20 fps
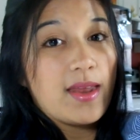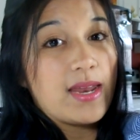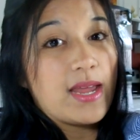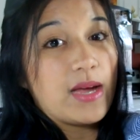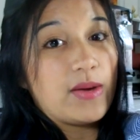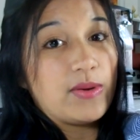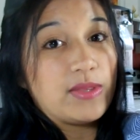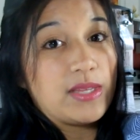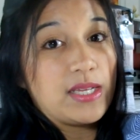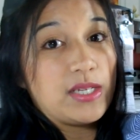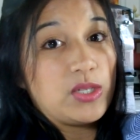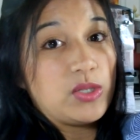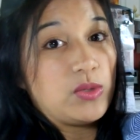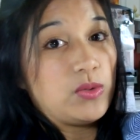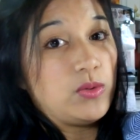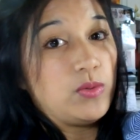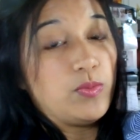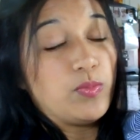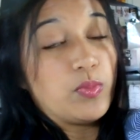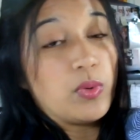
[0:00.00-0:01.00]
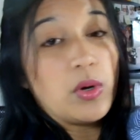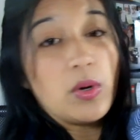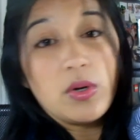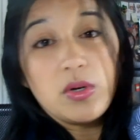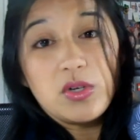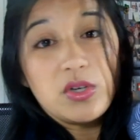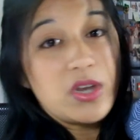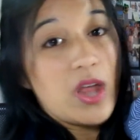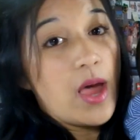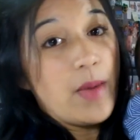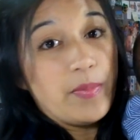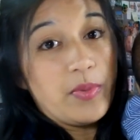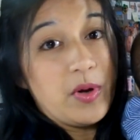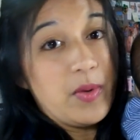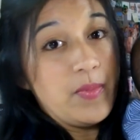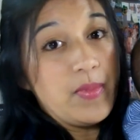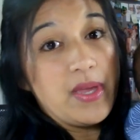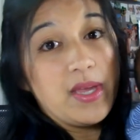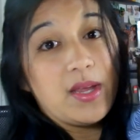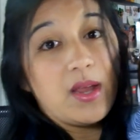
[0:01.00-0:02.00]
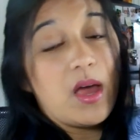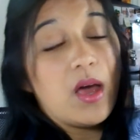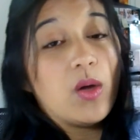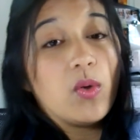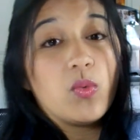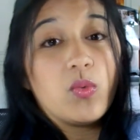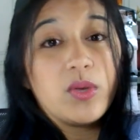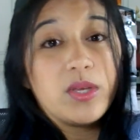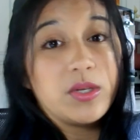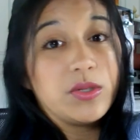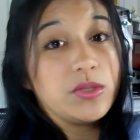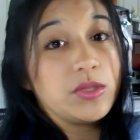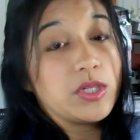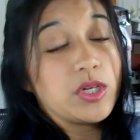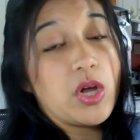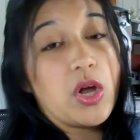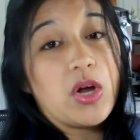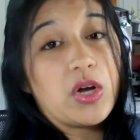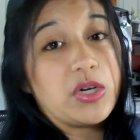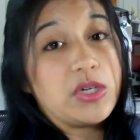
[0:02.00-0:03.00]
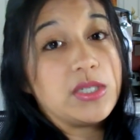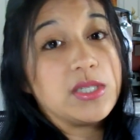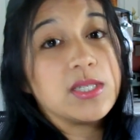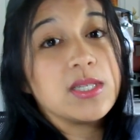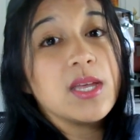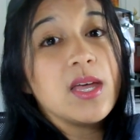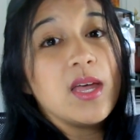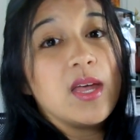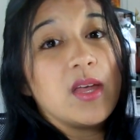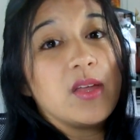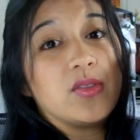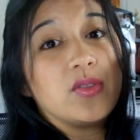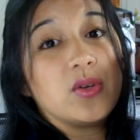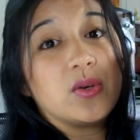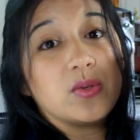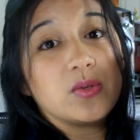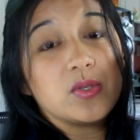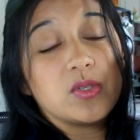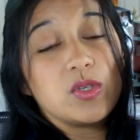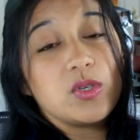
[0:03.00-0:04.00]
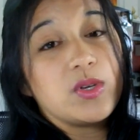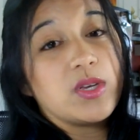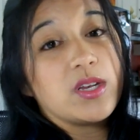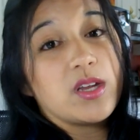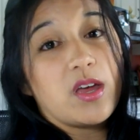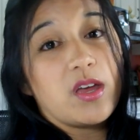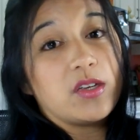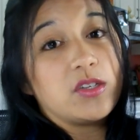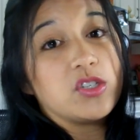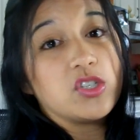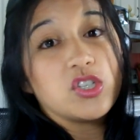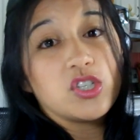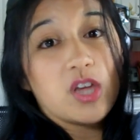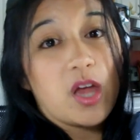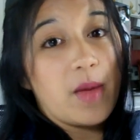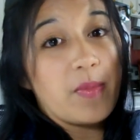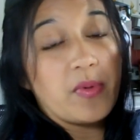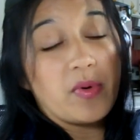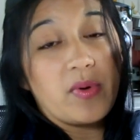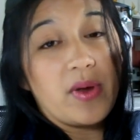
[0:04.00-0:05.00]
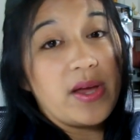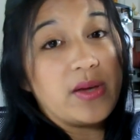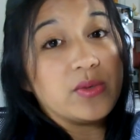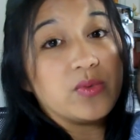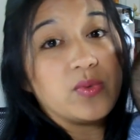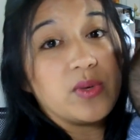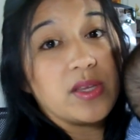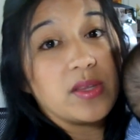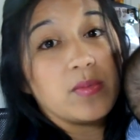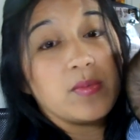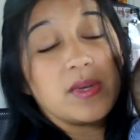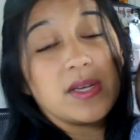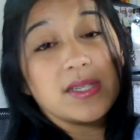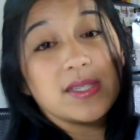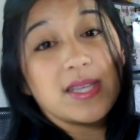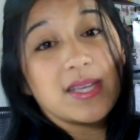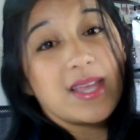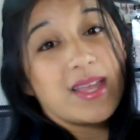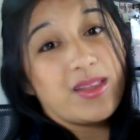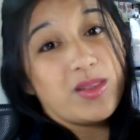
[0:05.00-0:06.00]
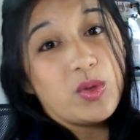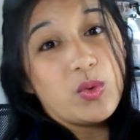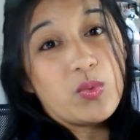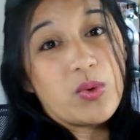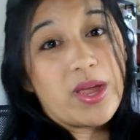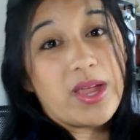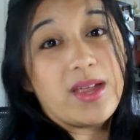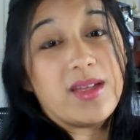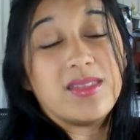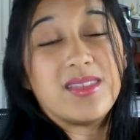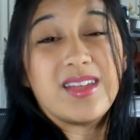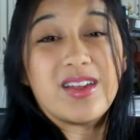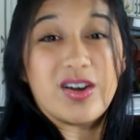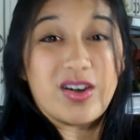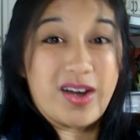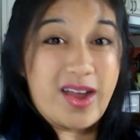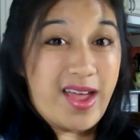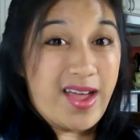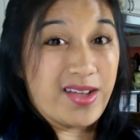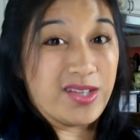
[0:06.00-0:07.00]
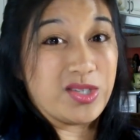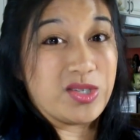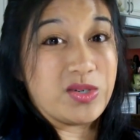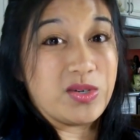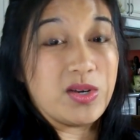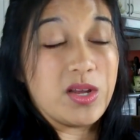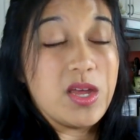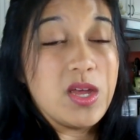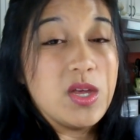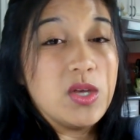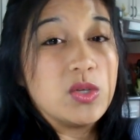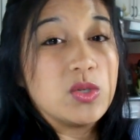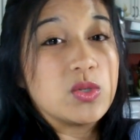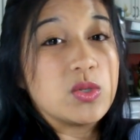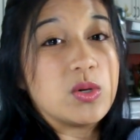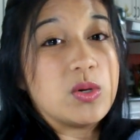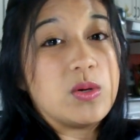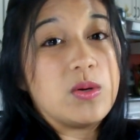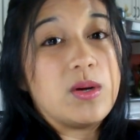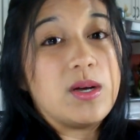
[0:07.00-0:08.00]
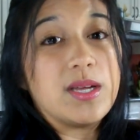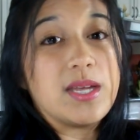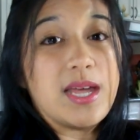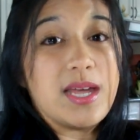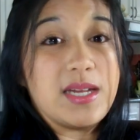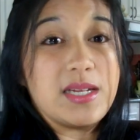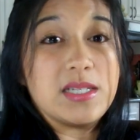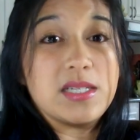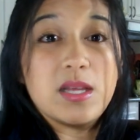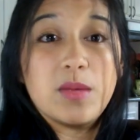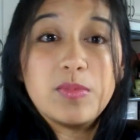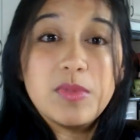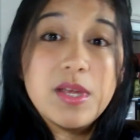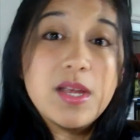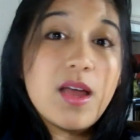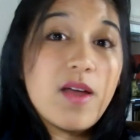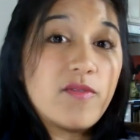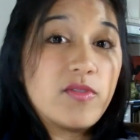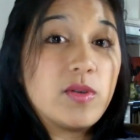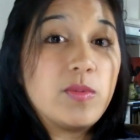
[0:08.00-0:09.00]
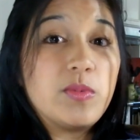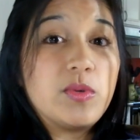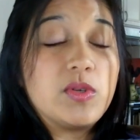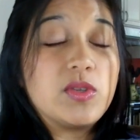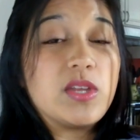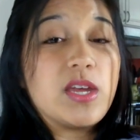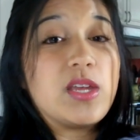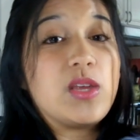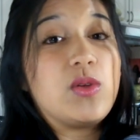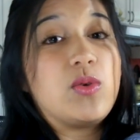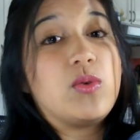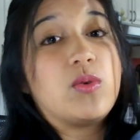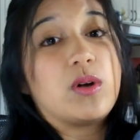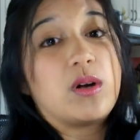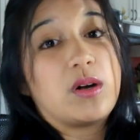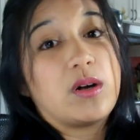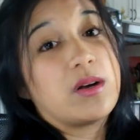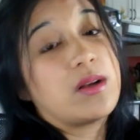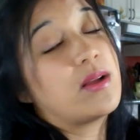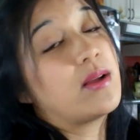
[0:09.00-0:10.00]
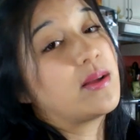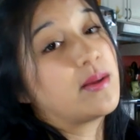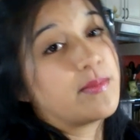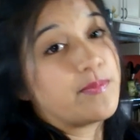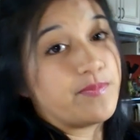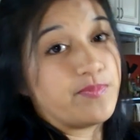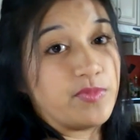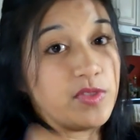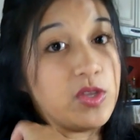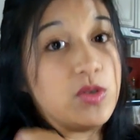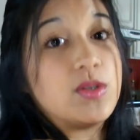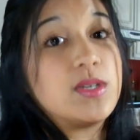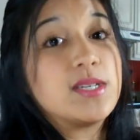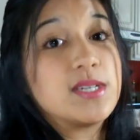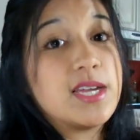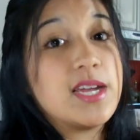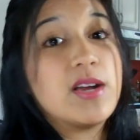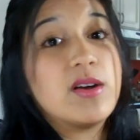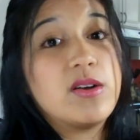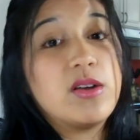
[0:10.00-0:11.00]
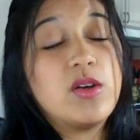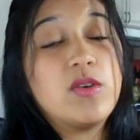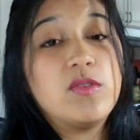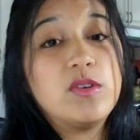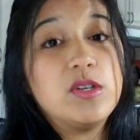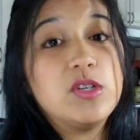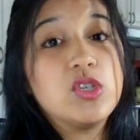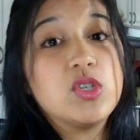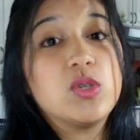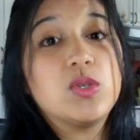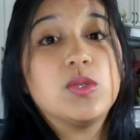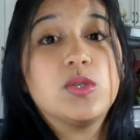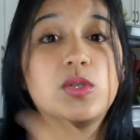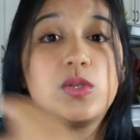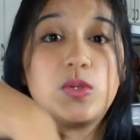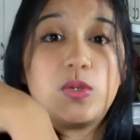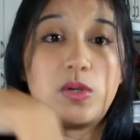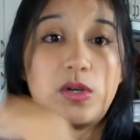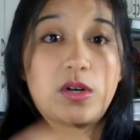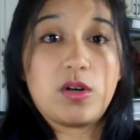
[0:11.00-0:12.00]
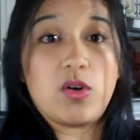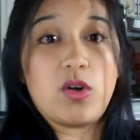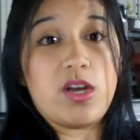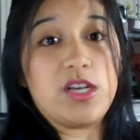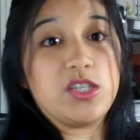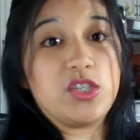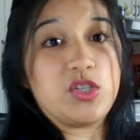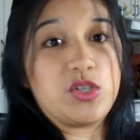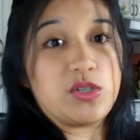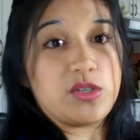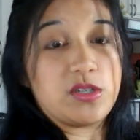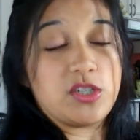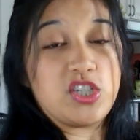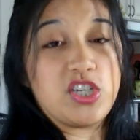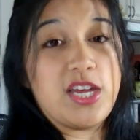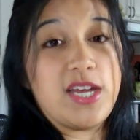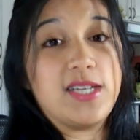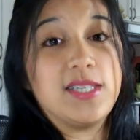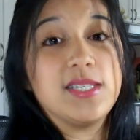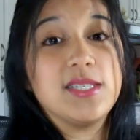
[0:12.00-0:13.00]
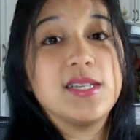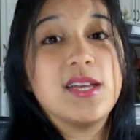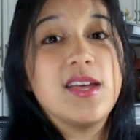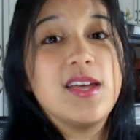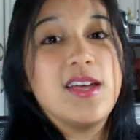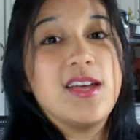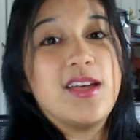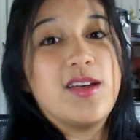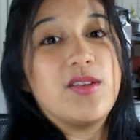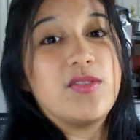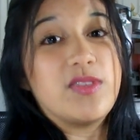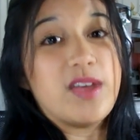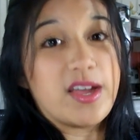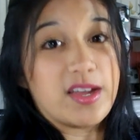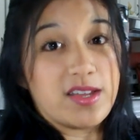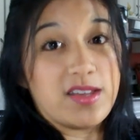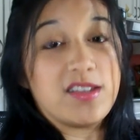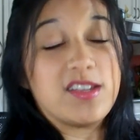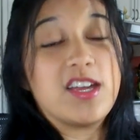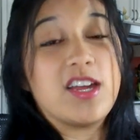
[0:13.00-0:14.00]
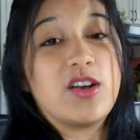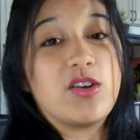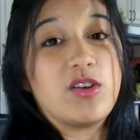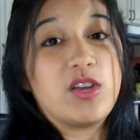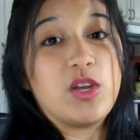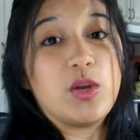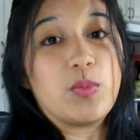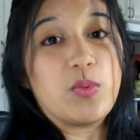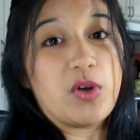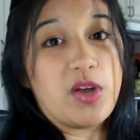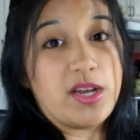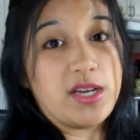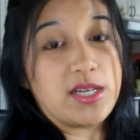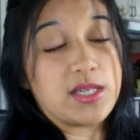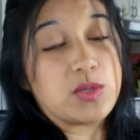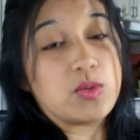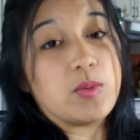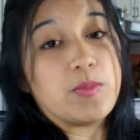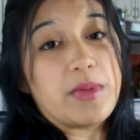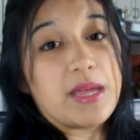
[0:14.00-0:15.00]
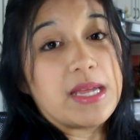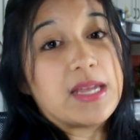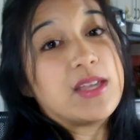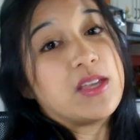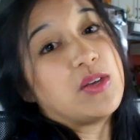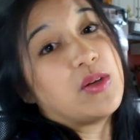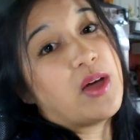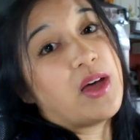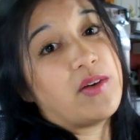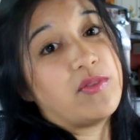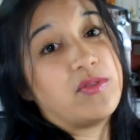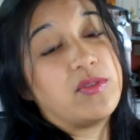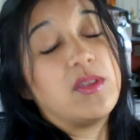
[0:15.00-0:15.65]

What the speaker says: Now they do not permit wheeled carts. Those you cannot shop around with because they get in the way and they are a hazard. So again, something comfortable that you can carry over your shoulder or across your chest that can carry your products will make you